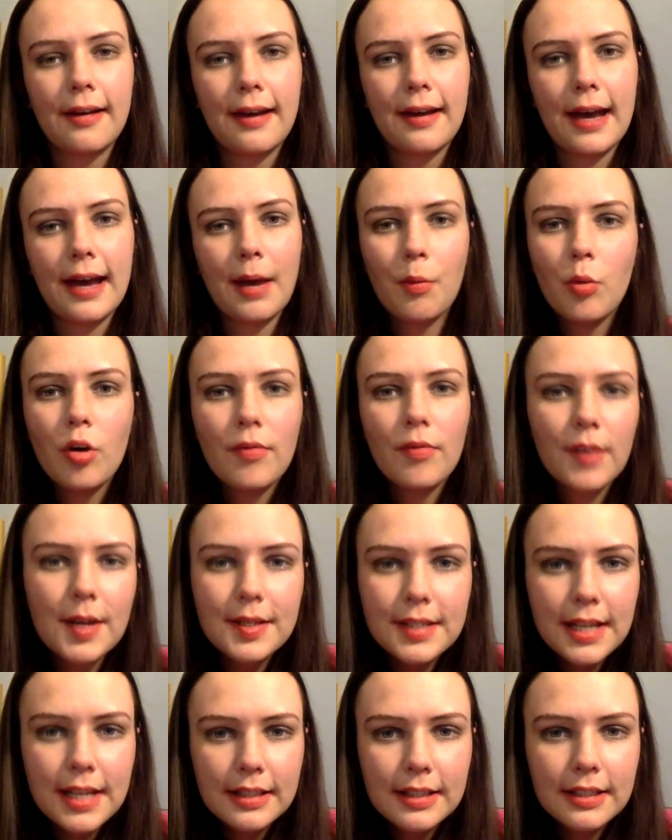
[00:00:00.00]
And what have I
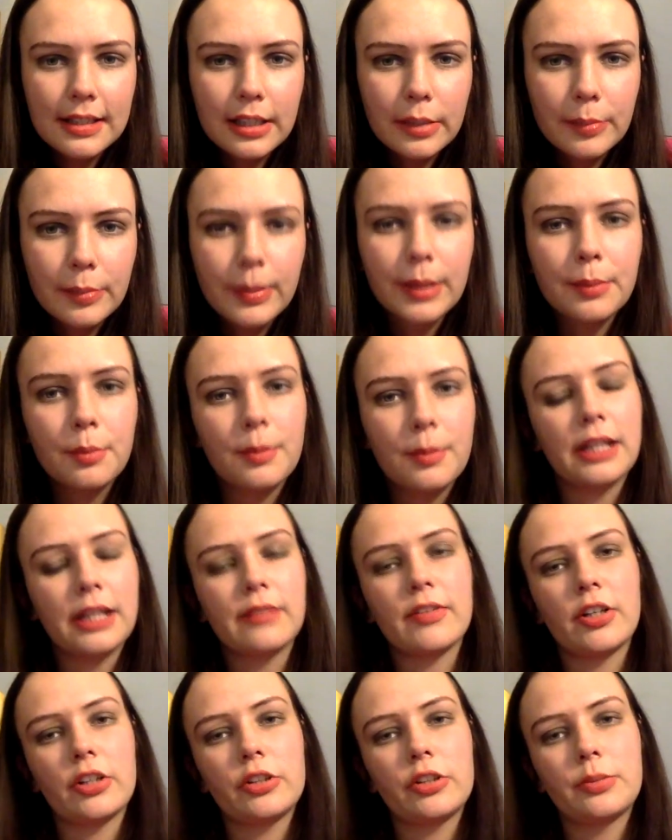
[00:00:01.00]
said to these people when they've
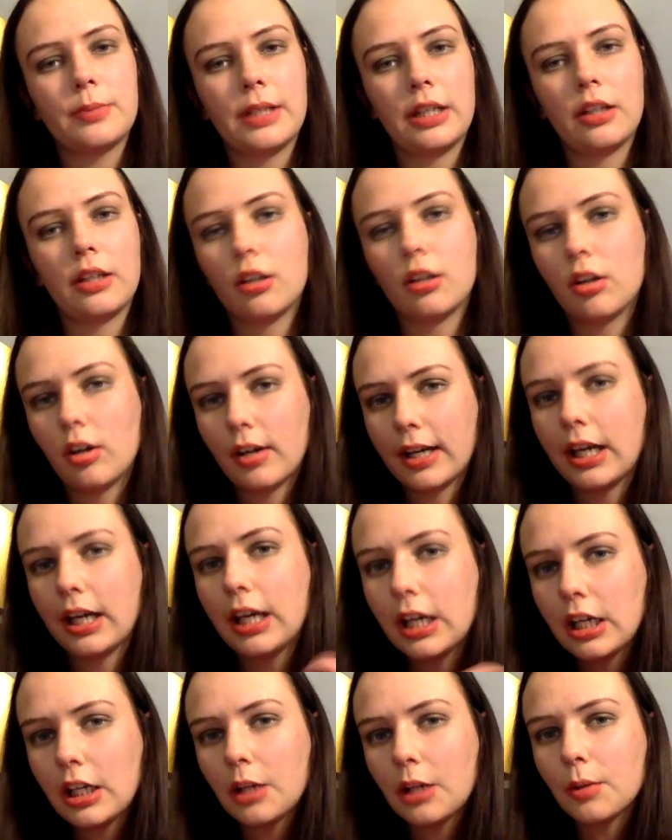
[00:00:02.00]
asked me? I
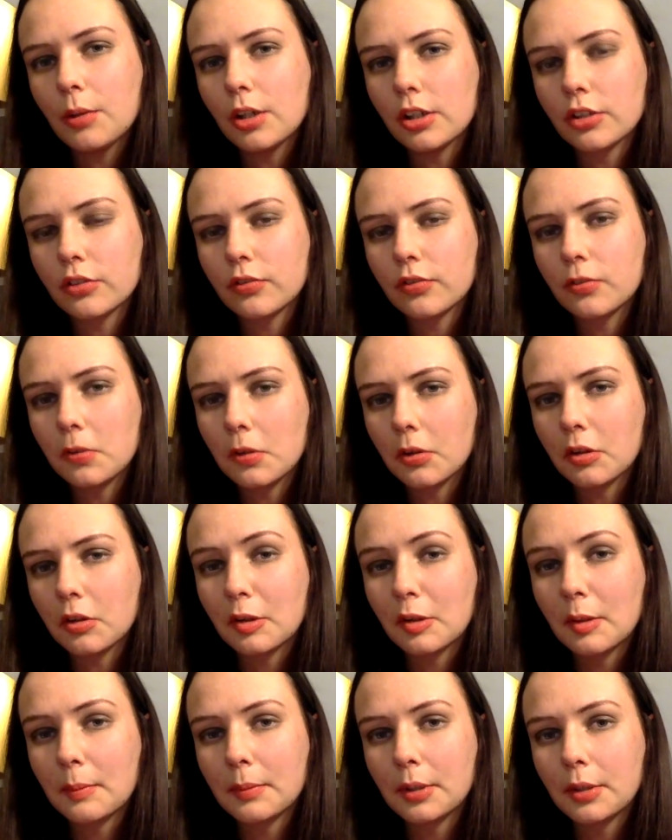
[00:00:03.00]
hear you ask through your
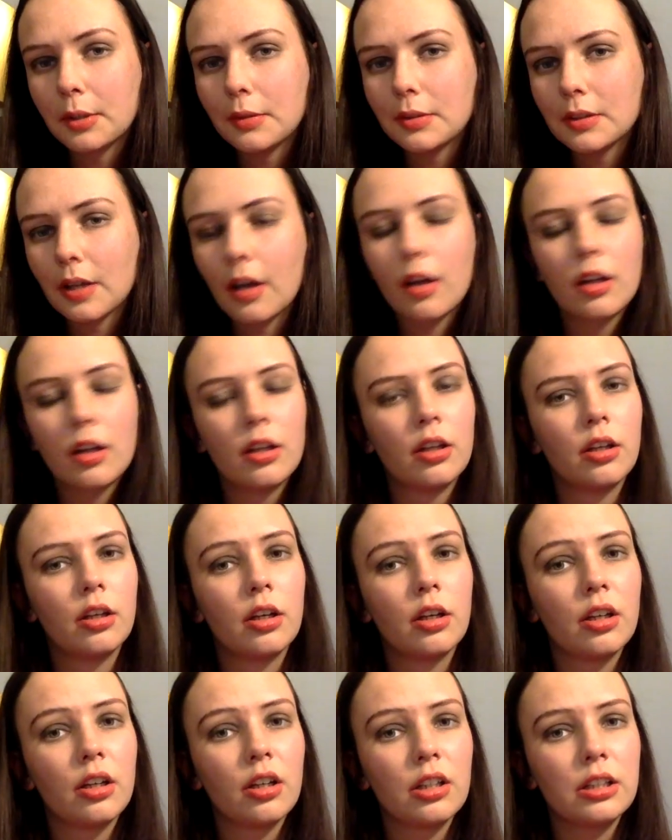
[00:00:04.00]
computer.
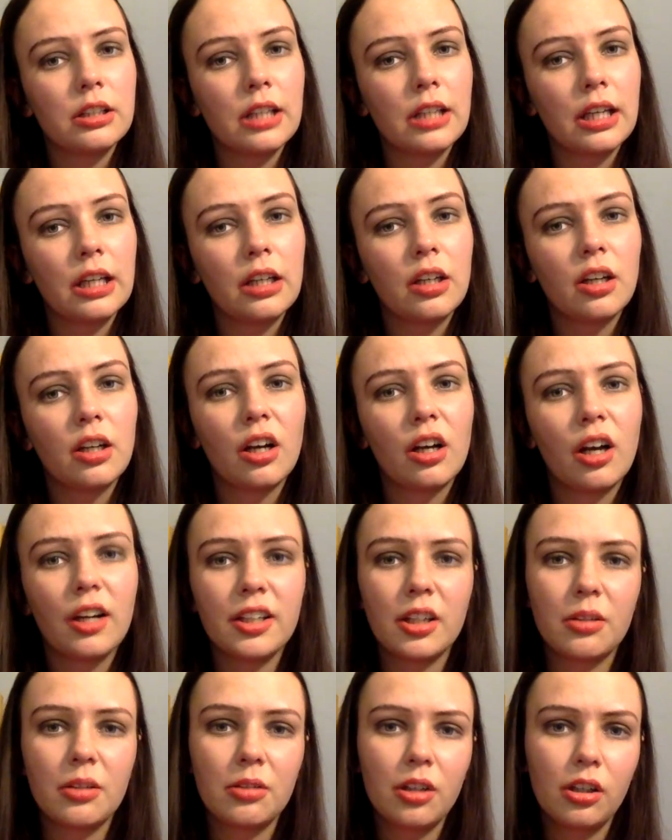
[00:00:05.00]
And I say, I
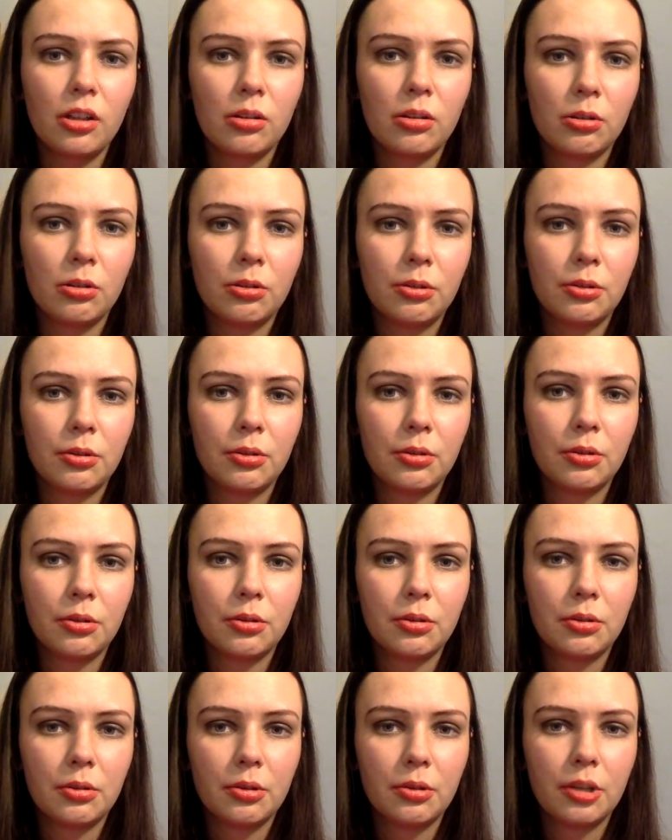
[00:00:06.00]
don't know.
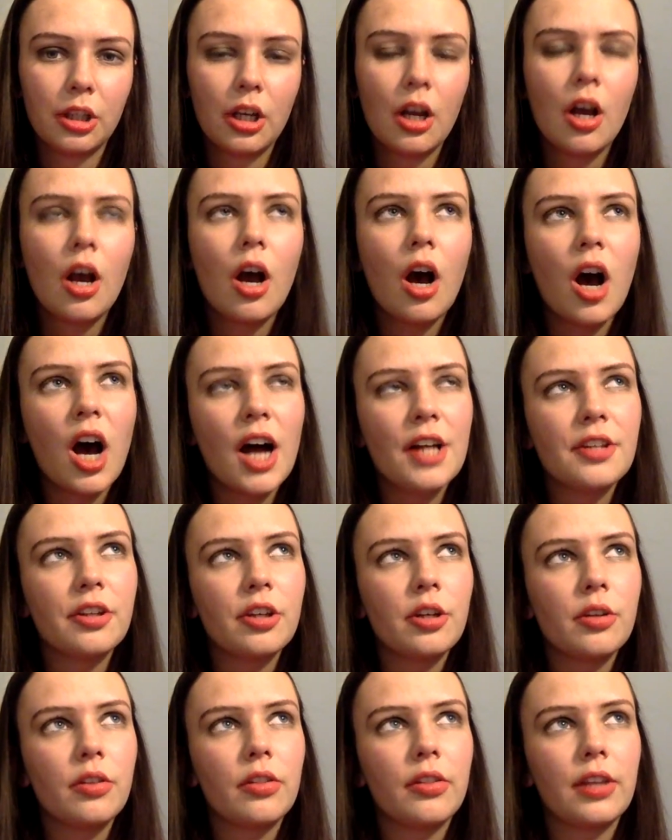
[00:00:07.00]
I
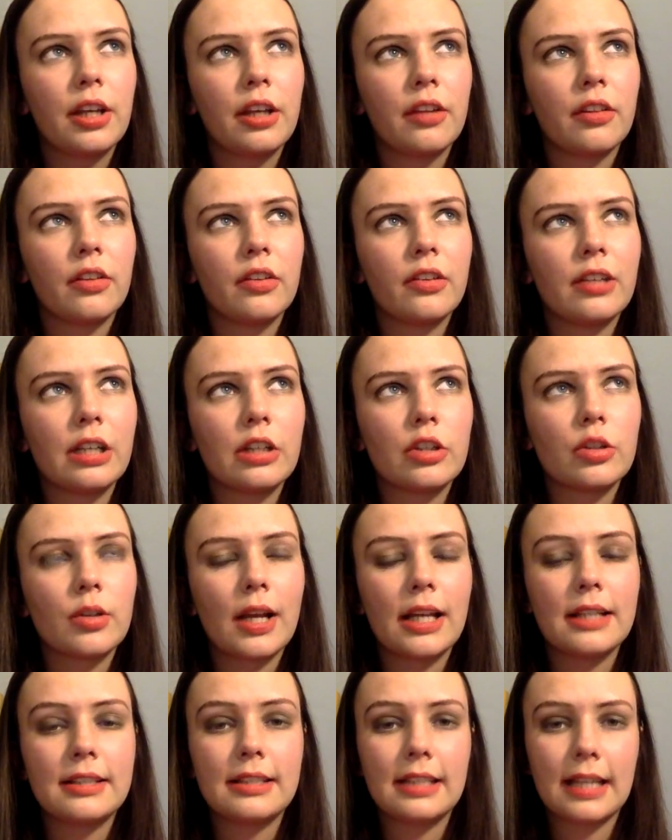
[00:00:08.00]
do think that
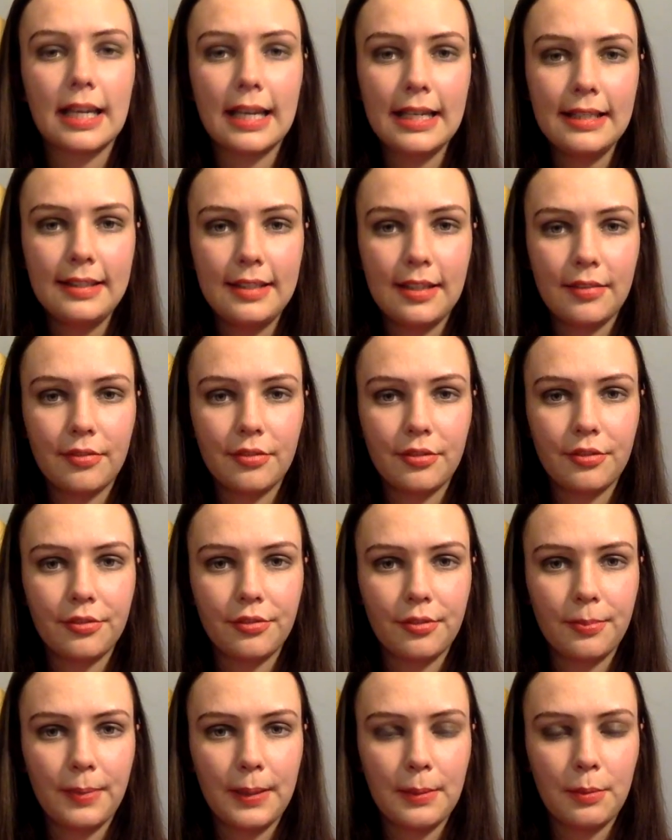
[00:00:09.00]
sexuality is different
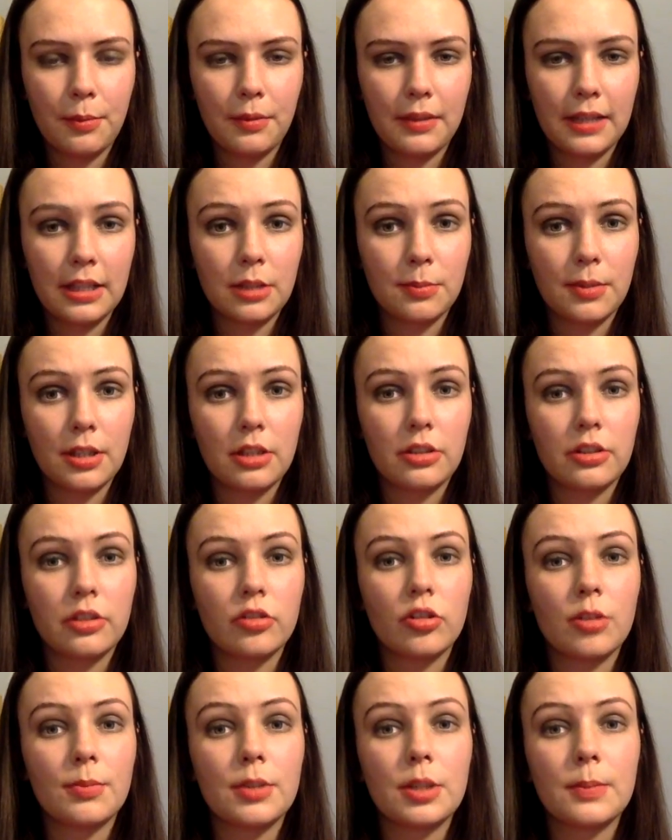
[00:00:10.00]
for people with Asperger's
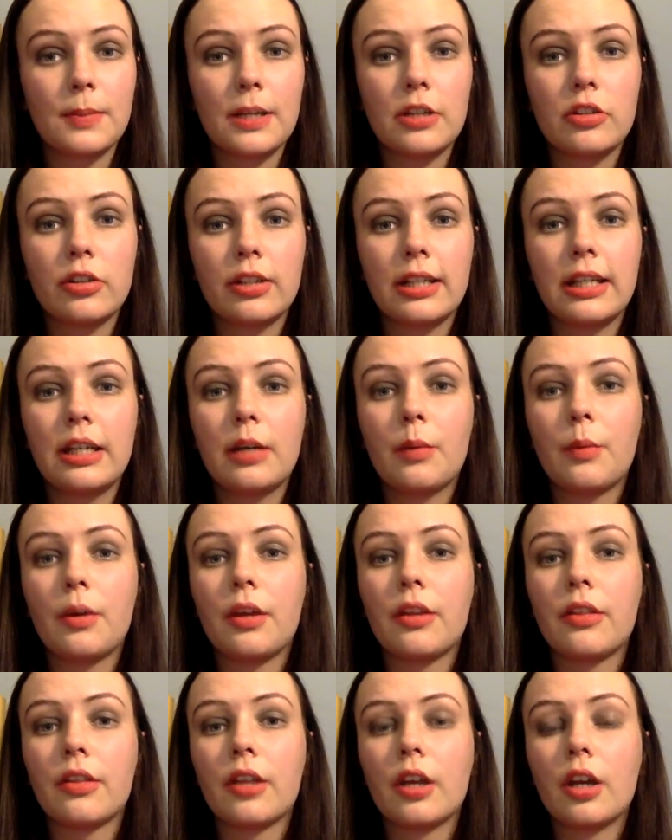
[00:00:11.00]
syndrome, especially
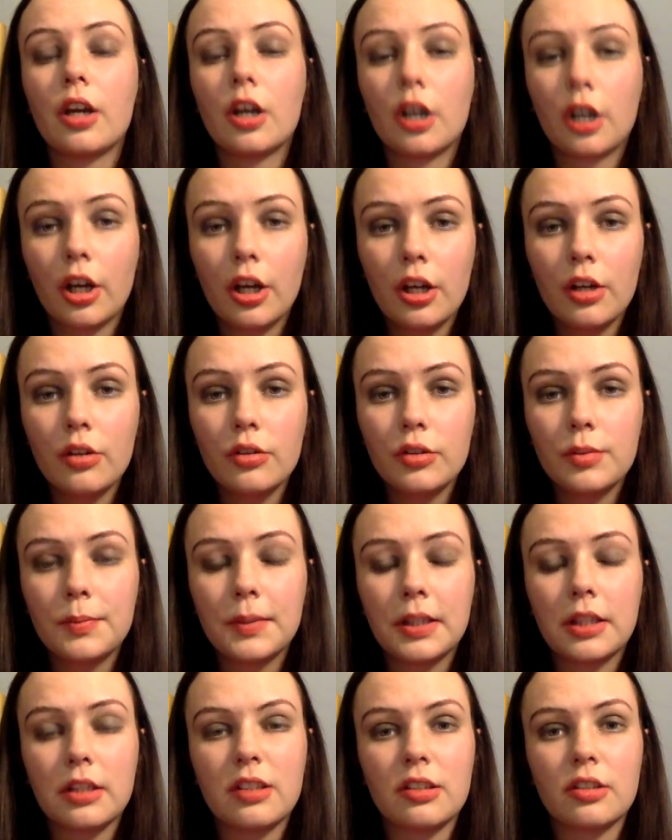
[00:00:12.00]
with girls,
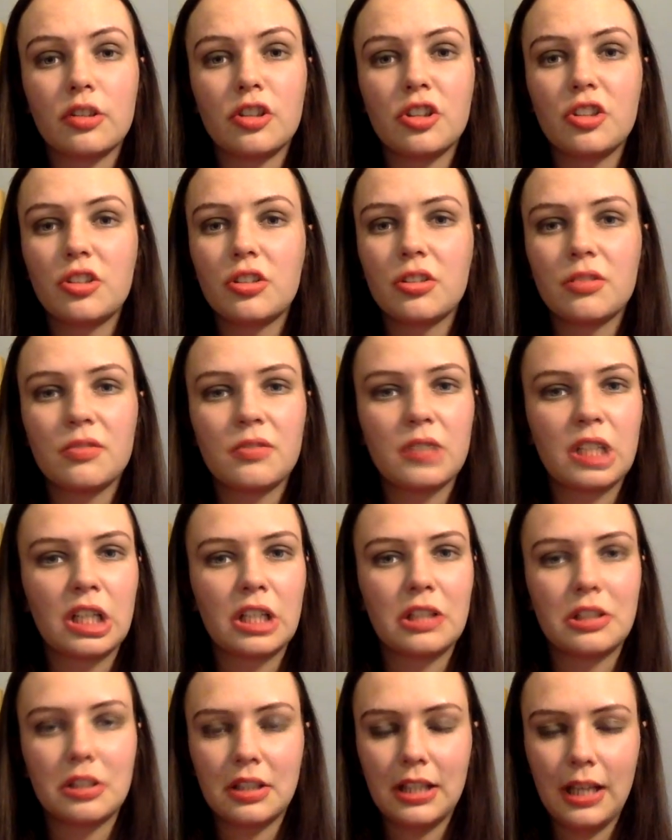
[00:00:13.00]
because
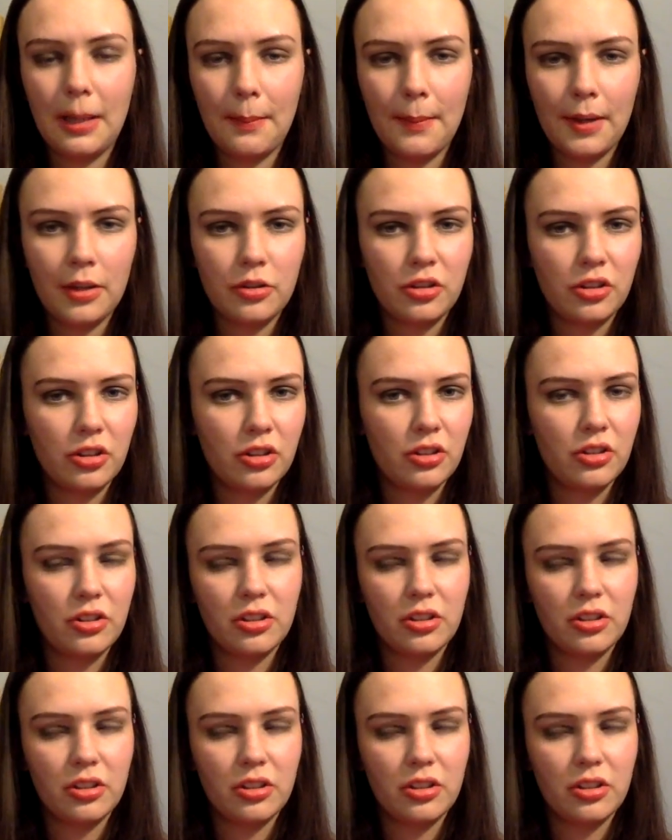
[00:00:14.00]
of the emotions